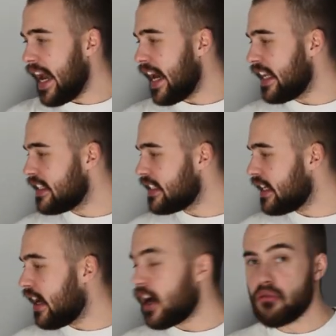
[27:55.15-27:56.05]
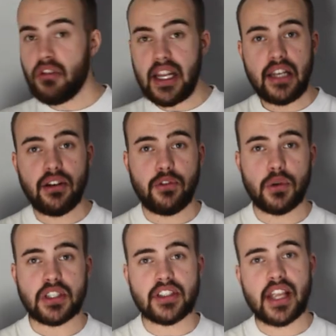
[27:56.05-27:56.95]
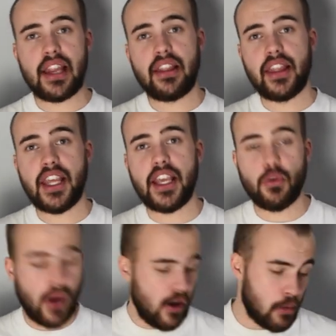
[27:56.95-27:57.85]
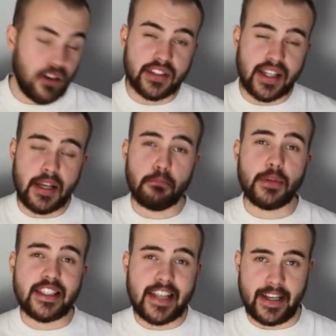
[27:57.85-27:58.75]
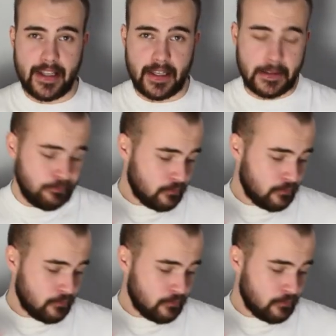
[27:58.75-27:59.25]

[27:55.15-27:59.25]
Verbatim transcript: and uh, I really look forward to selling the Grail box in particular.